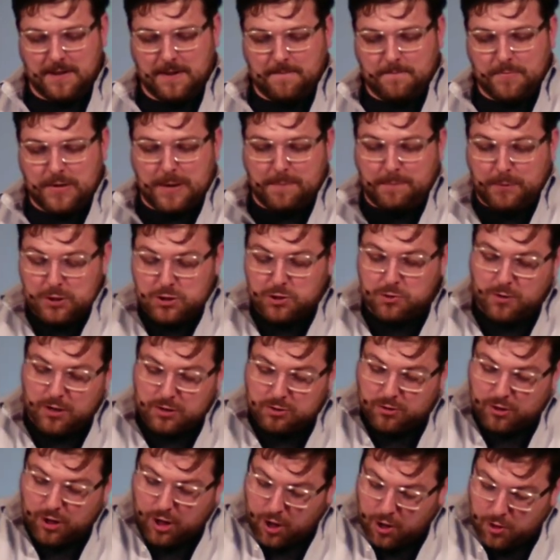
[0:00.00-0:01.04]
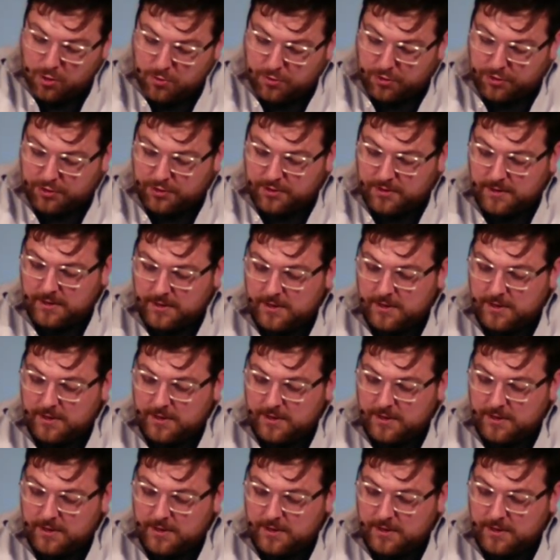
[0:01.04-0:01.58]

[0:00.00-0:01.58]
I put you under oath.